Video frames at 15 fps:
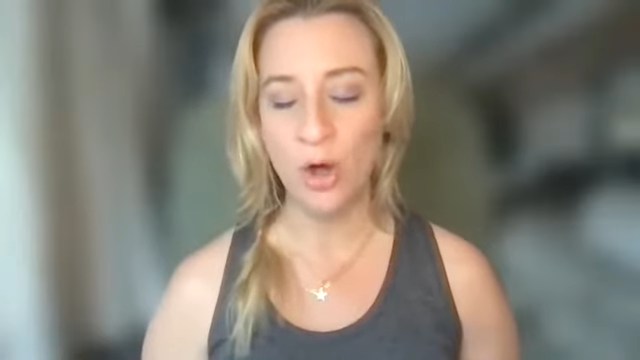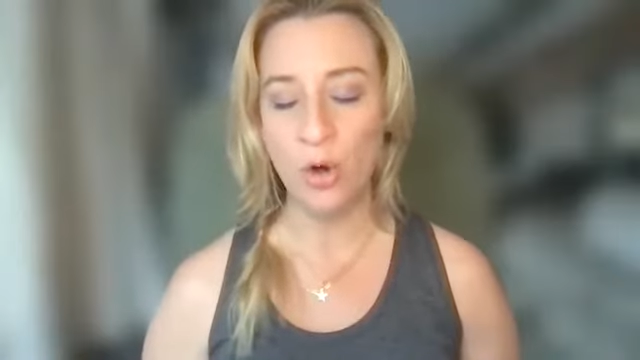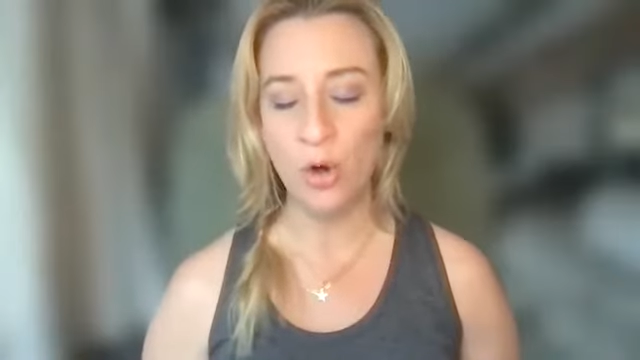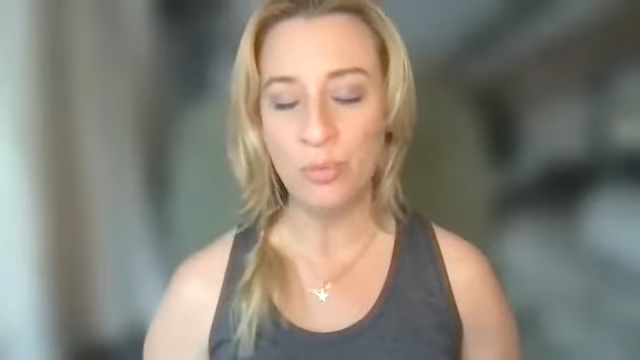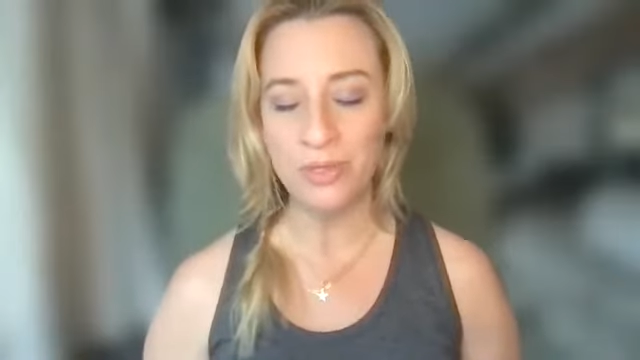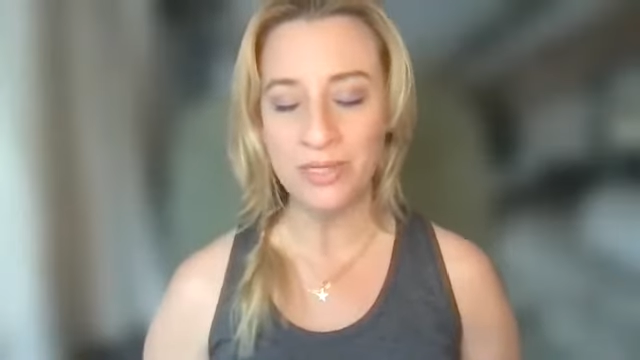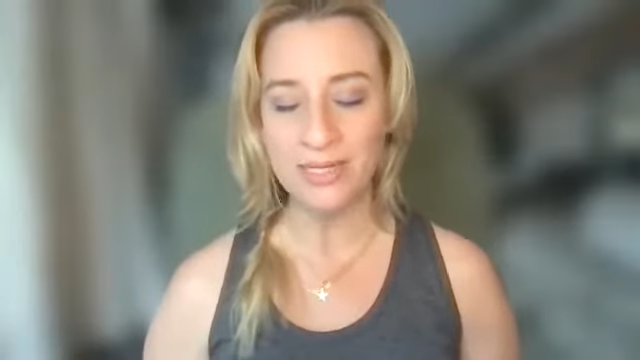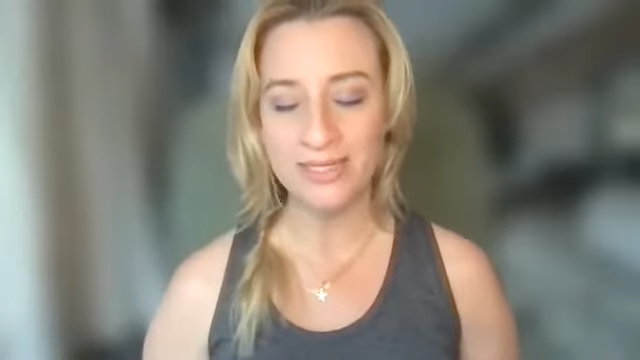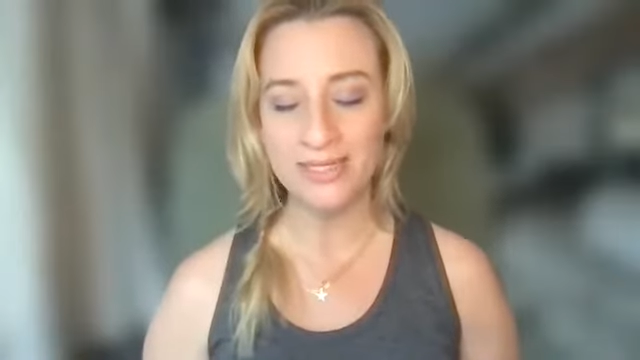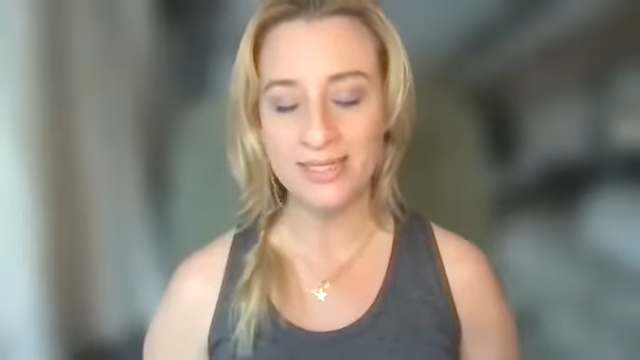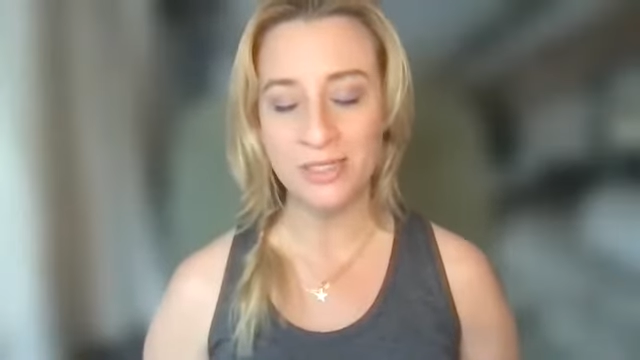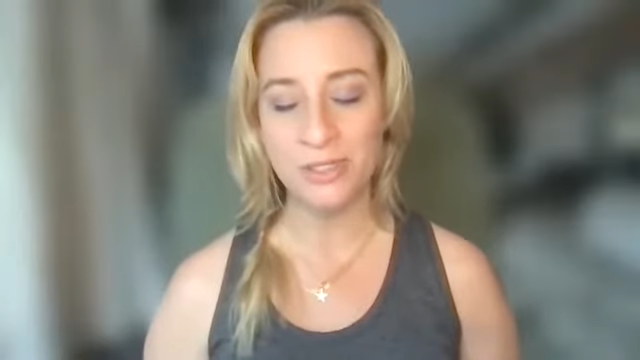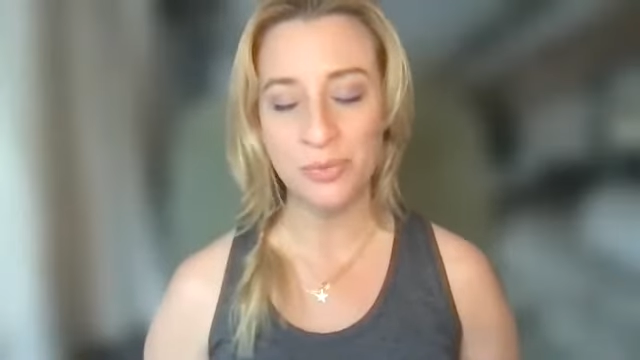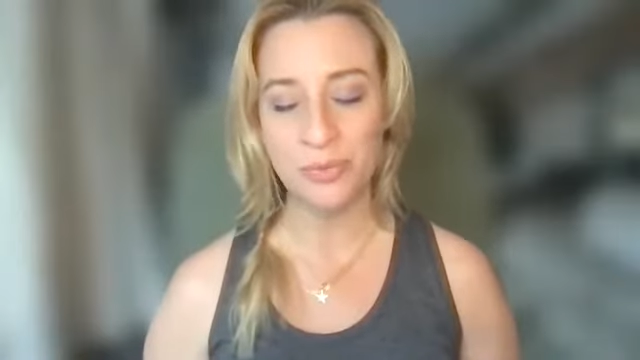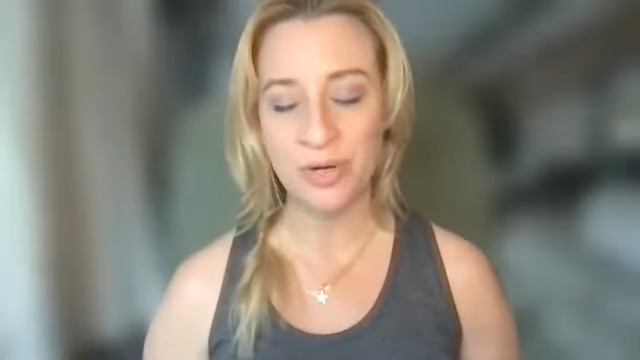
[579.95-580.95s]

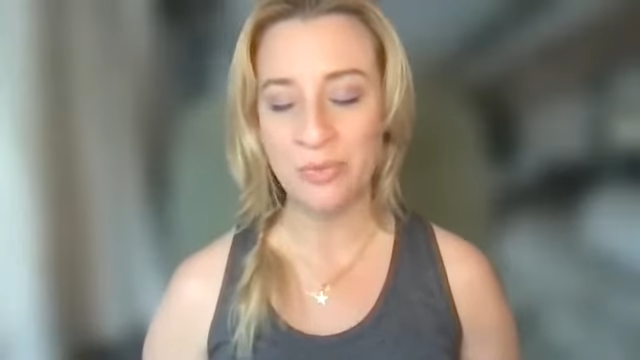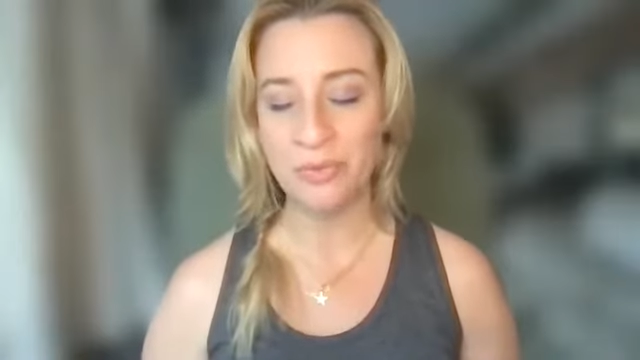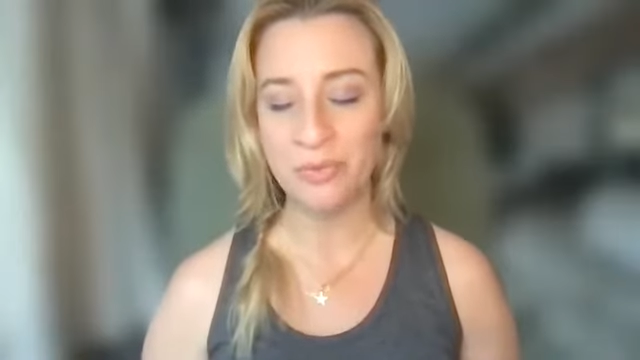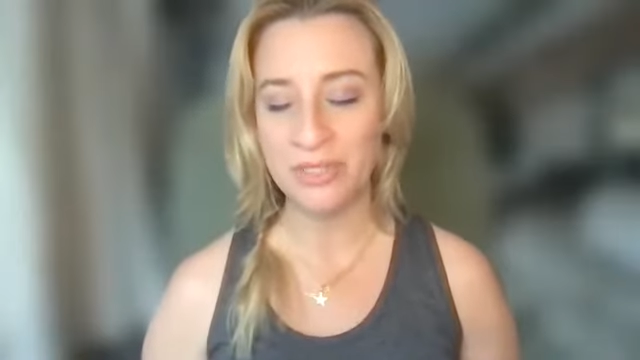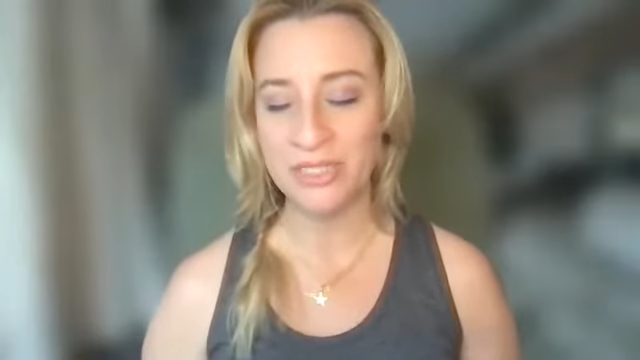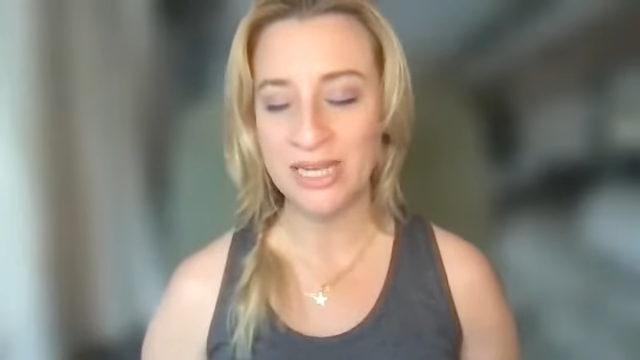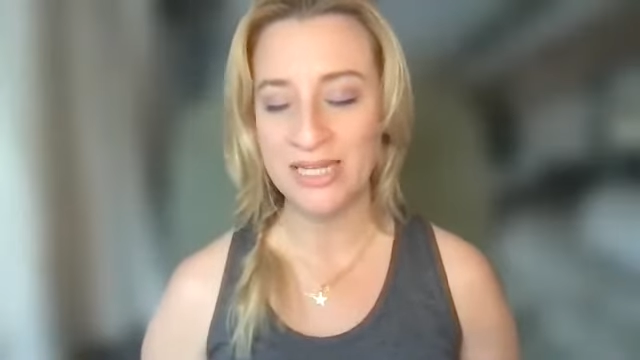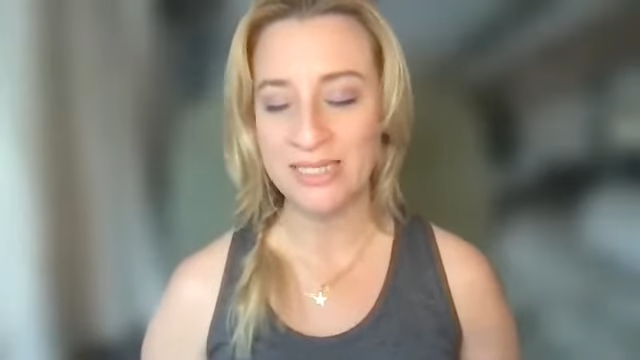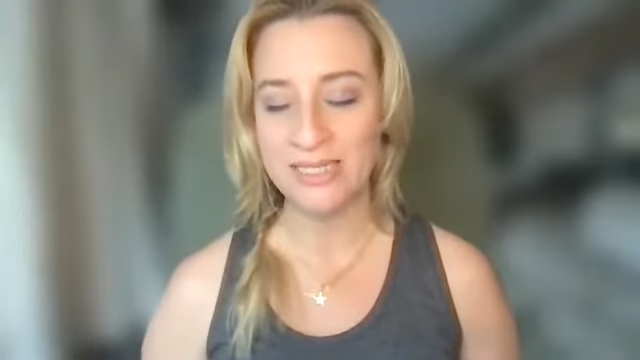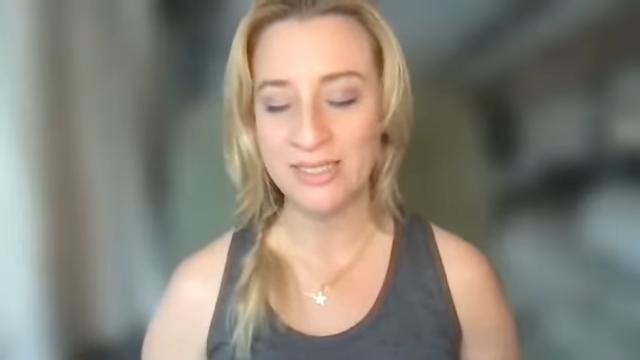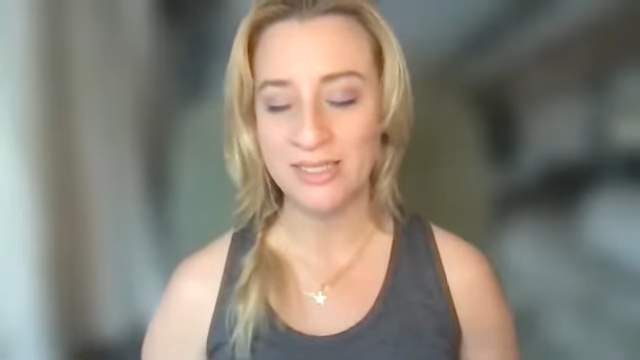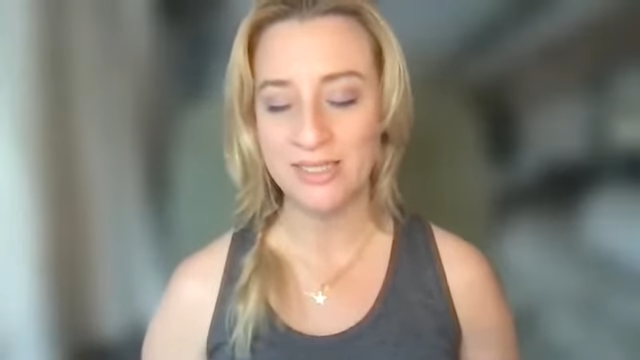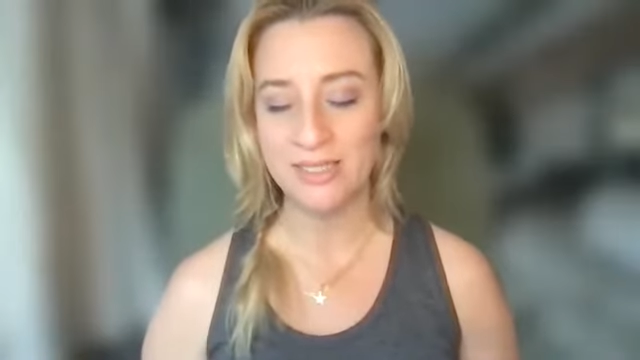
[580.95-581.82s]
opalescent rainbow light.